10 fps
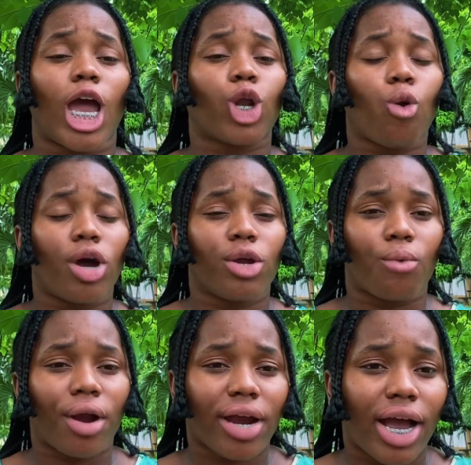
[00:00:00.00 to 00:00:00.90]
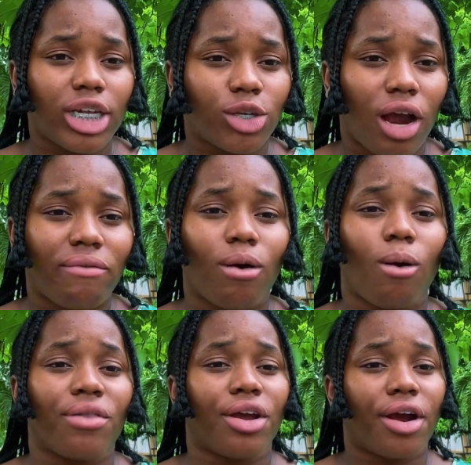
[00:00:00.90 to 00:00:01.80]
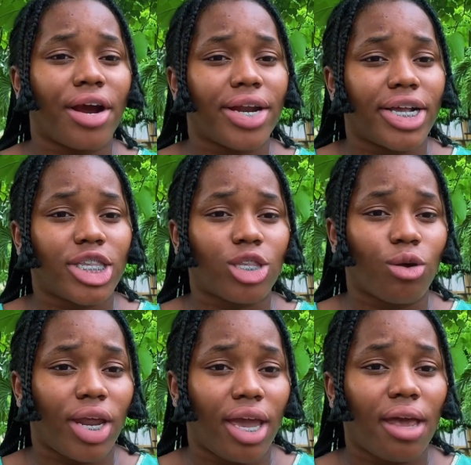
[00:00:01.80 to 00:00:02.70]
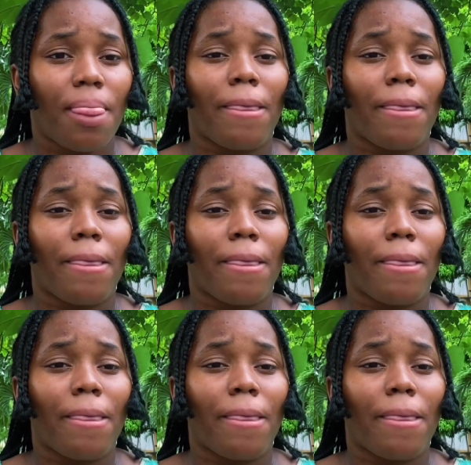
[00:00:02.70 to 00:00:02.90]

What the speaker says: go on the work and travel or the earn and study